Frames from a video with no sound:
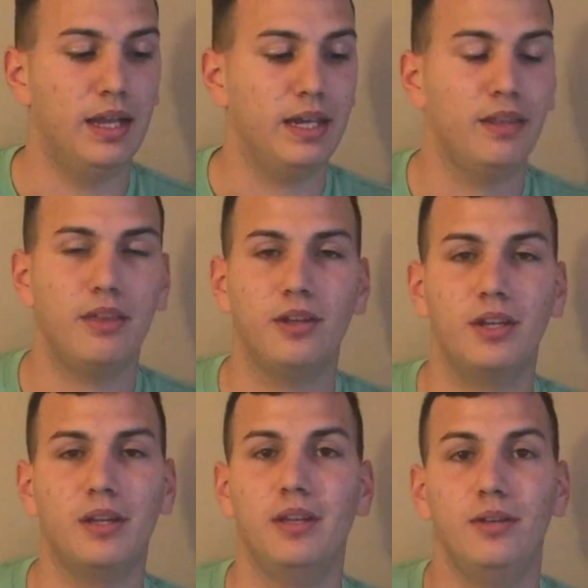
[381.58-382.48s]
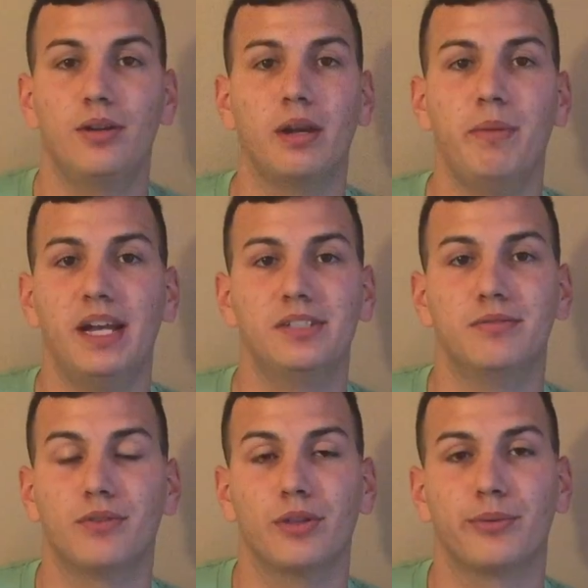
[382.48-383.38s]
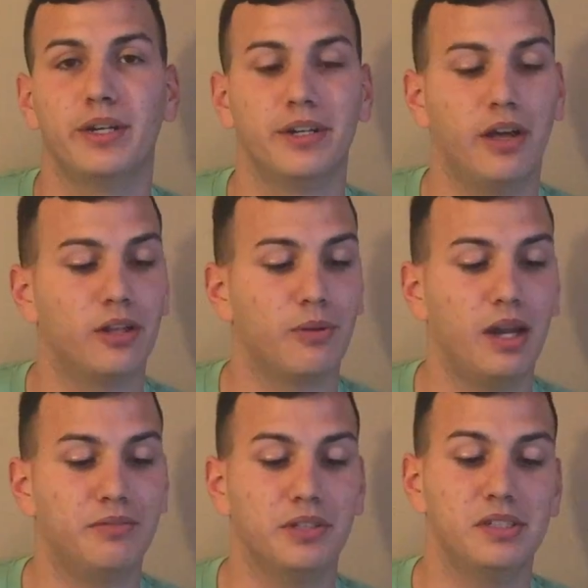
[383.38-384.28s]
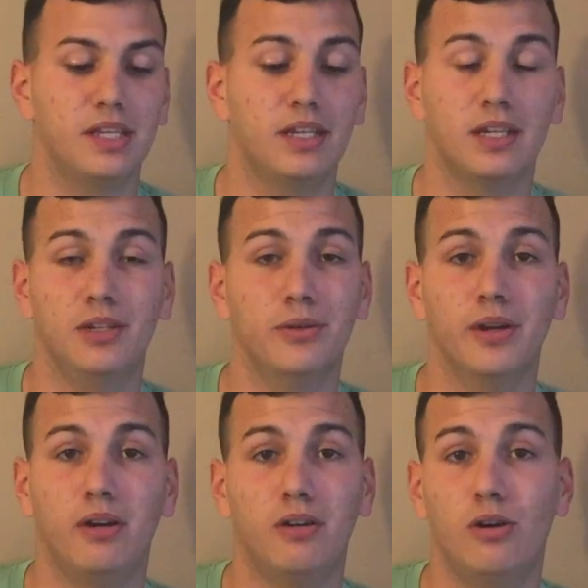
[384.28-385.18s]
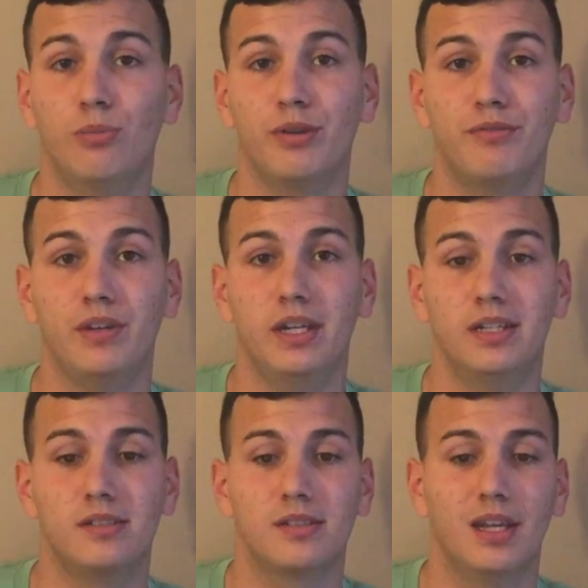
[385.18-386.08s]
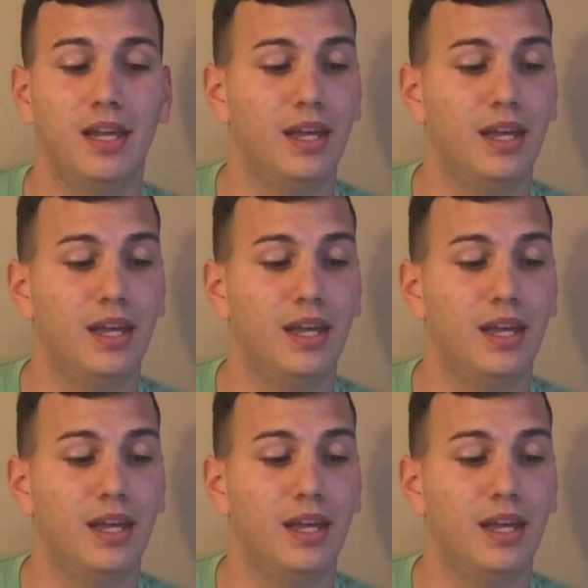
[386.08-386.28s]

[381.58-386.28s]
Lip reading: anything you can imagine for a $300 rifle. This thing can do it all. Home defense,